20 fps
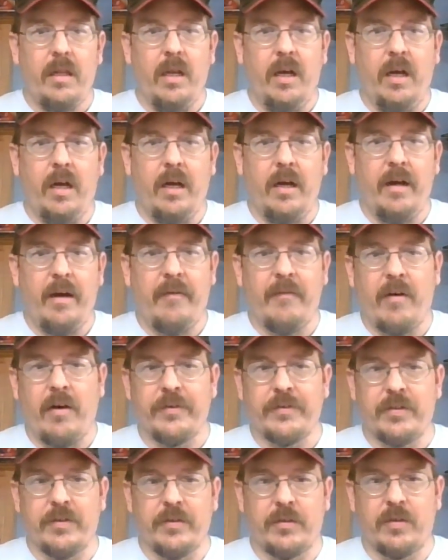I've
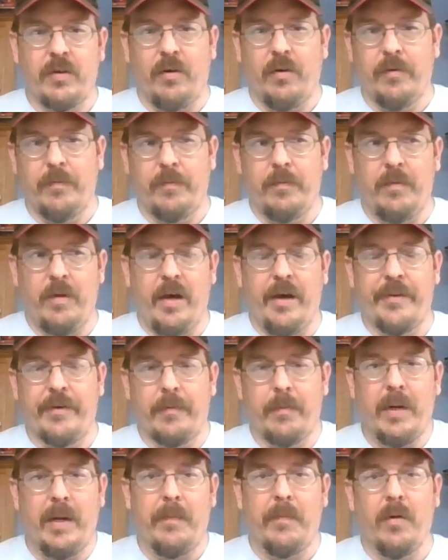also told
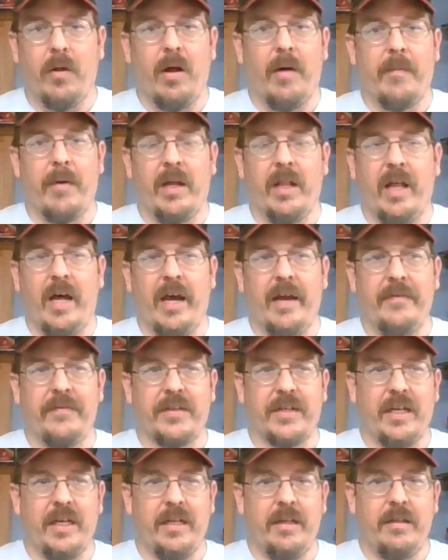other people on my
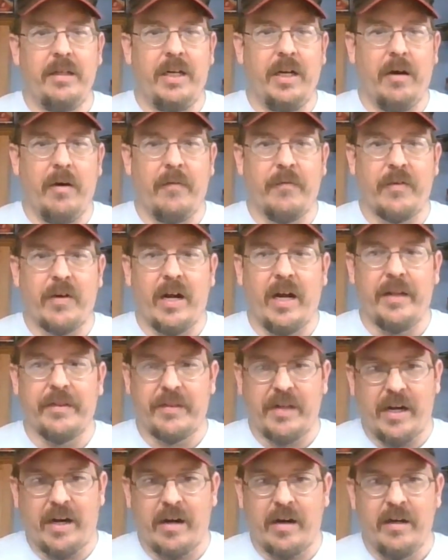lives that if you're
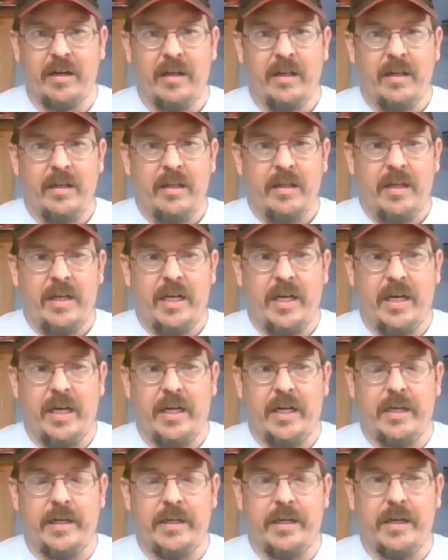out there
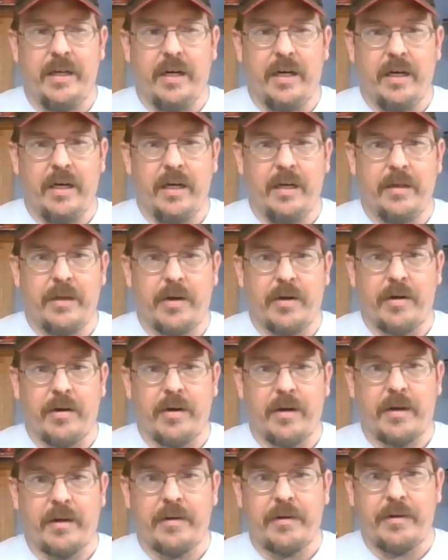and
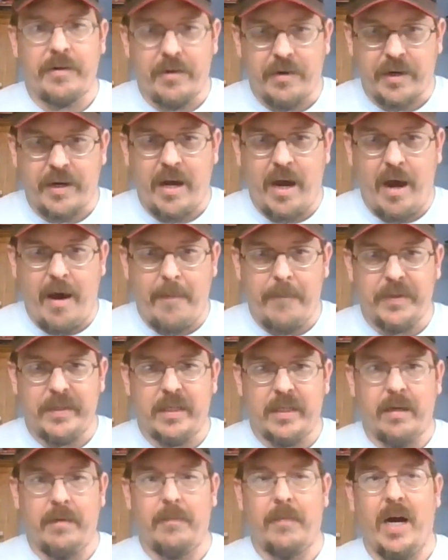you're a
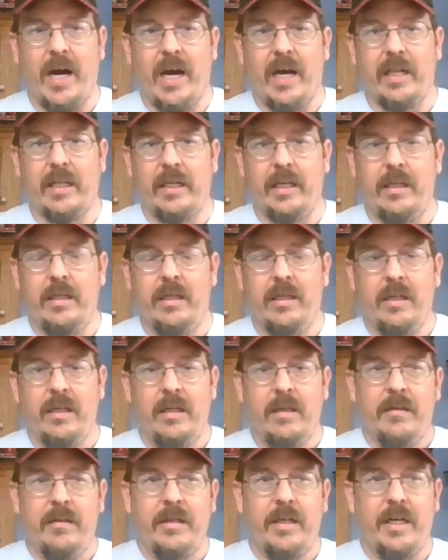competent pilot
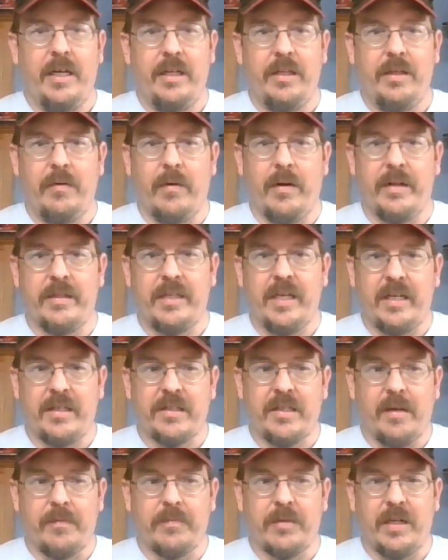and you want to take
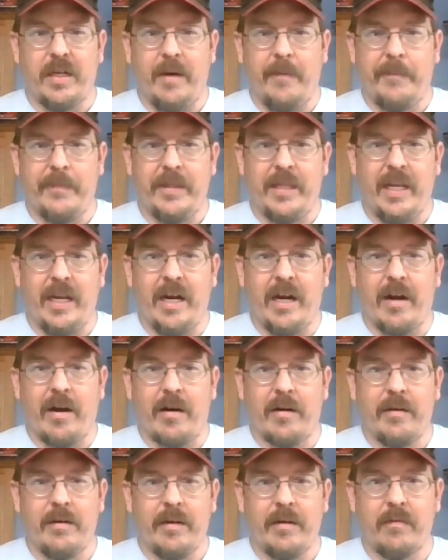something up in the
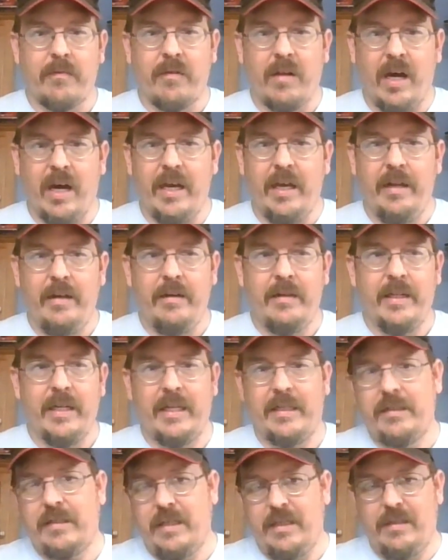air and fly it,
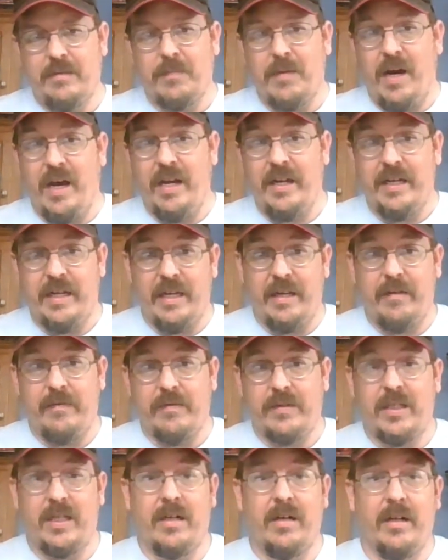that is mine that
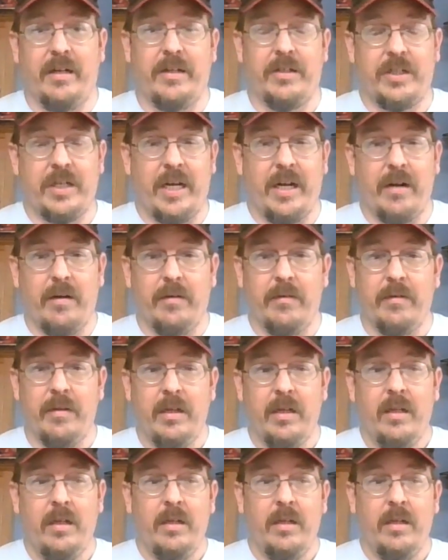you've seen on the channel.